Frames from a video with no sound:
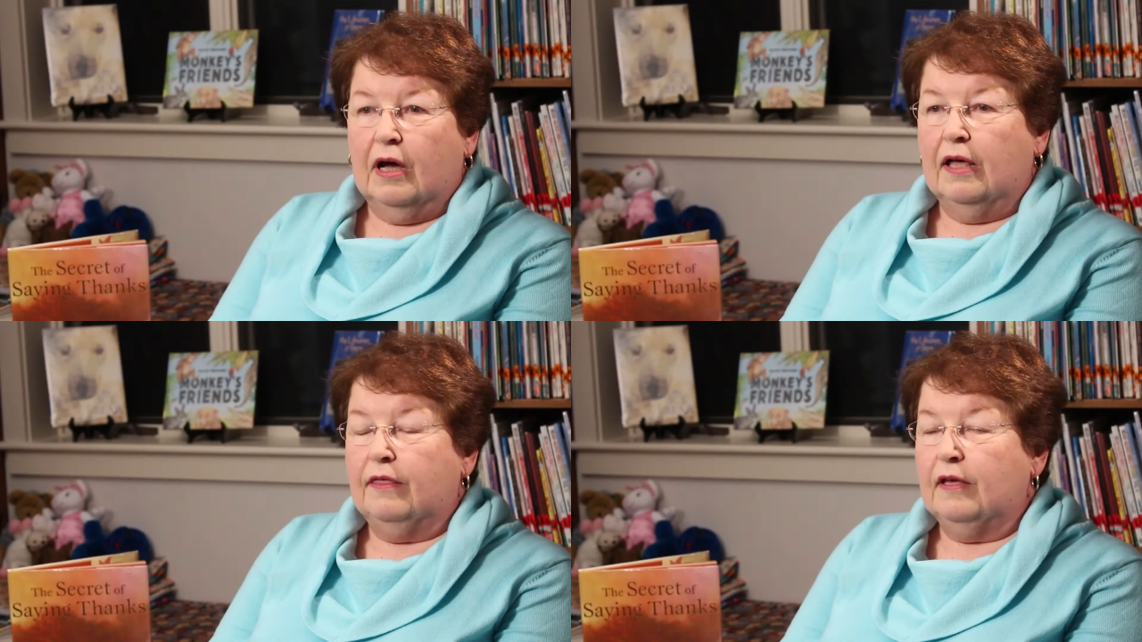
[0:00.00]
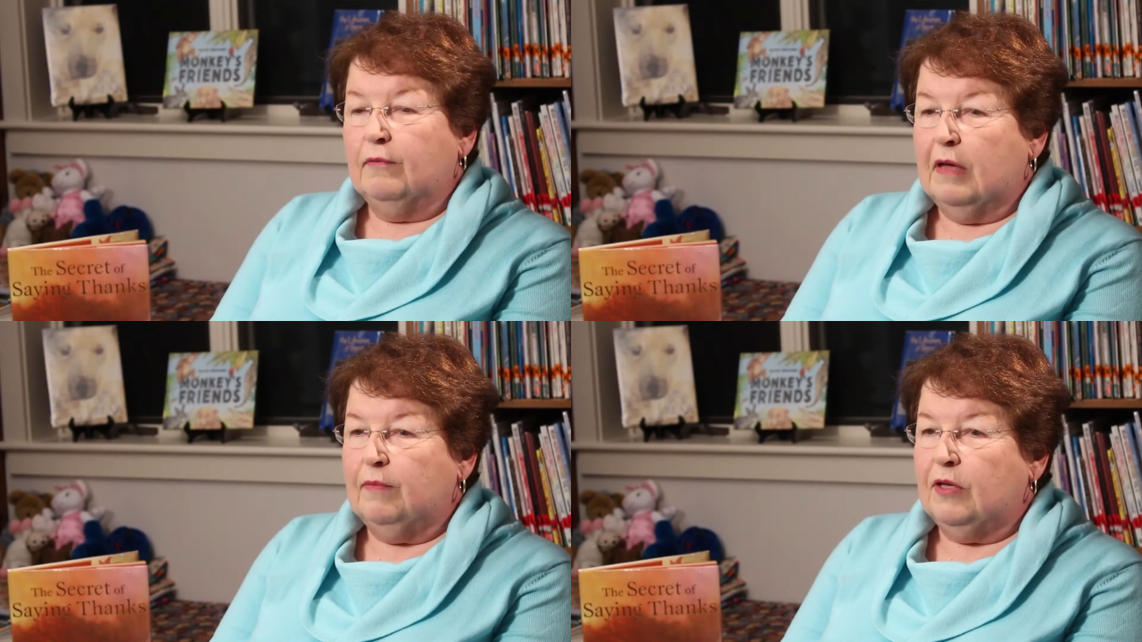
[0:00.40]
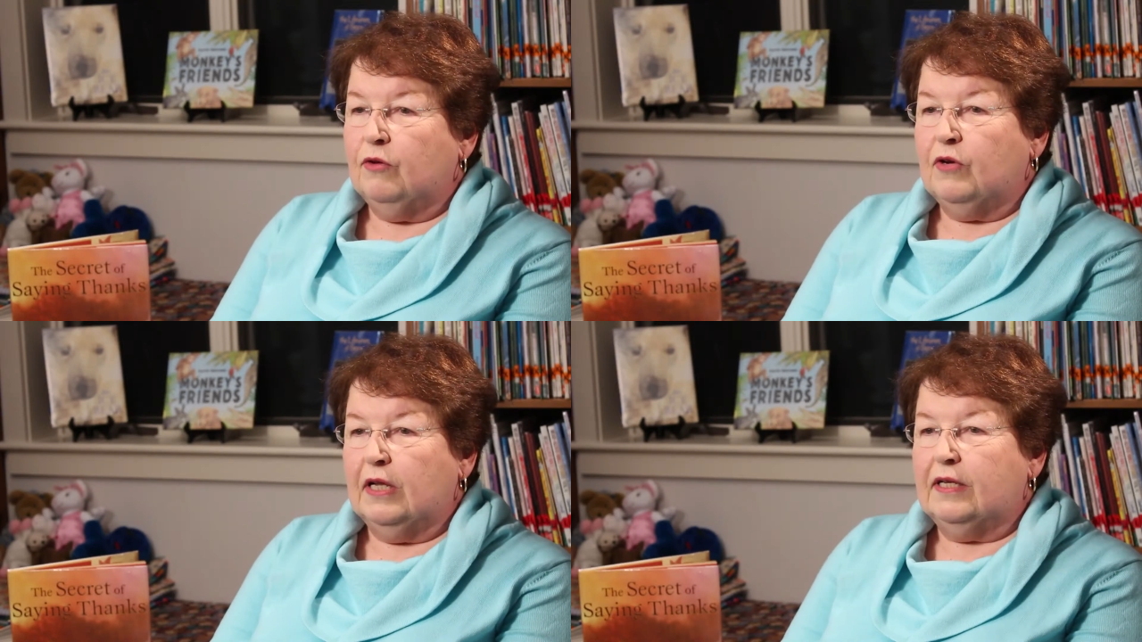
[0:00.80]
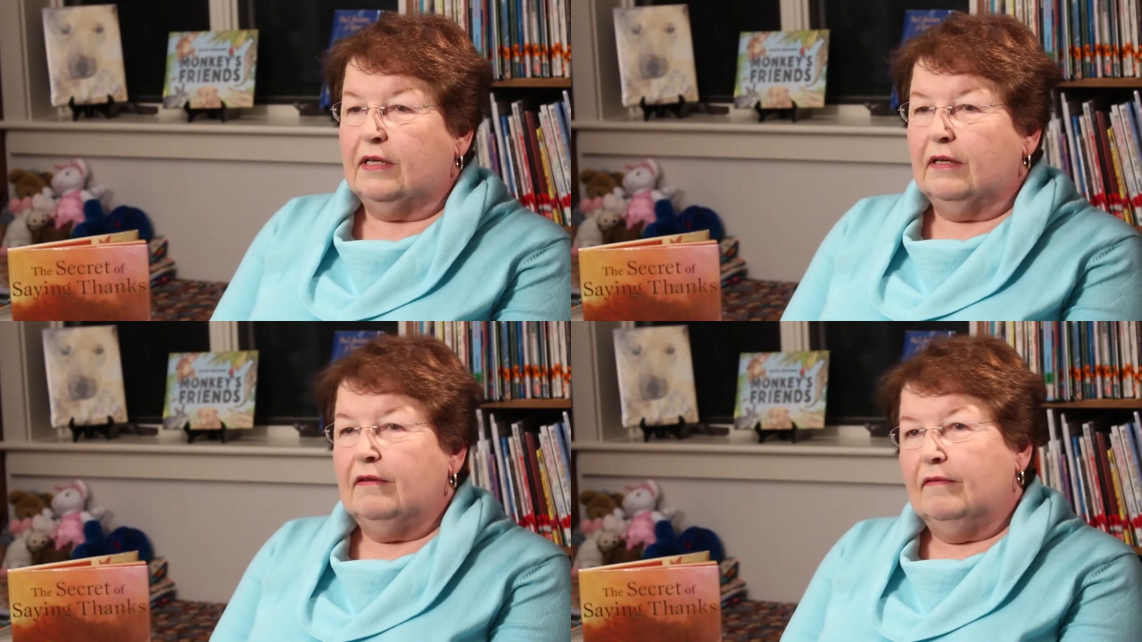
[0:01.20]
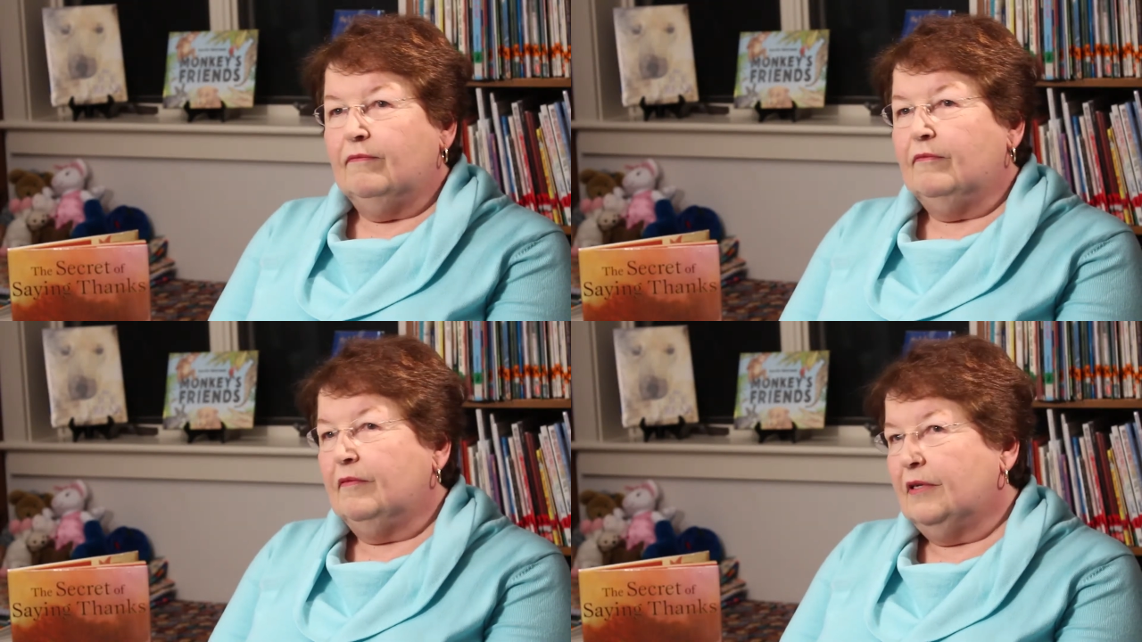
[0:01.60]
I think maybe you need to
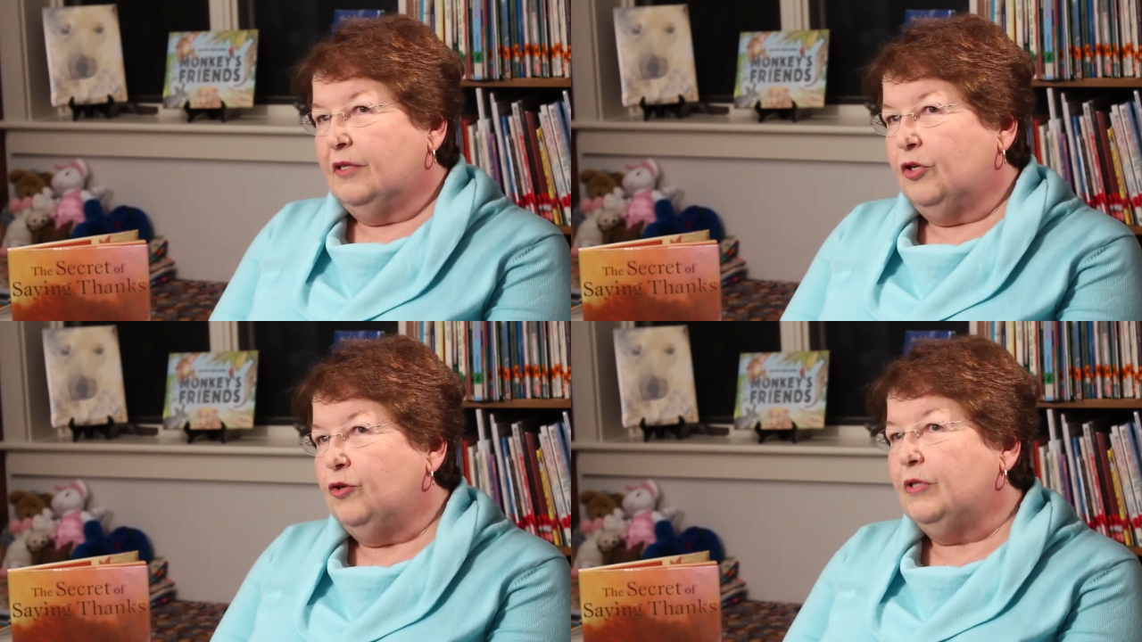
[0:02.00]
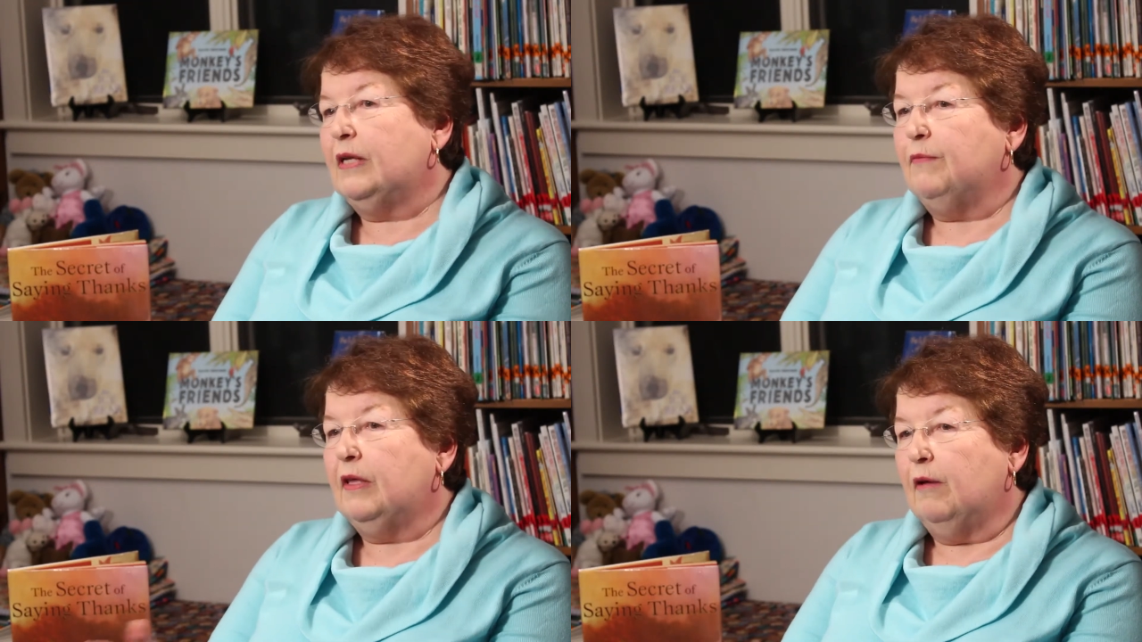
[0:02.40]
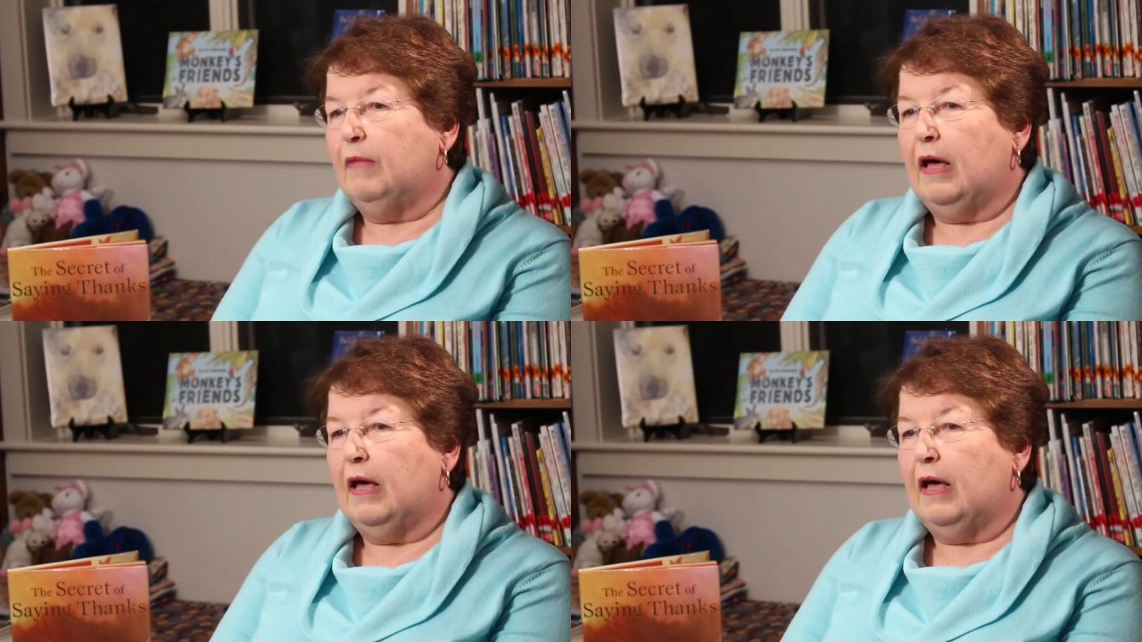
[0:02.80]
do something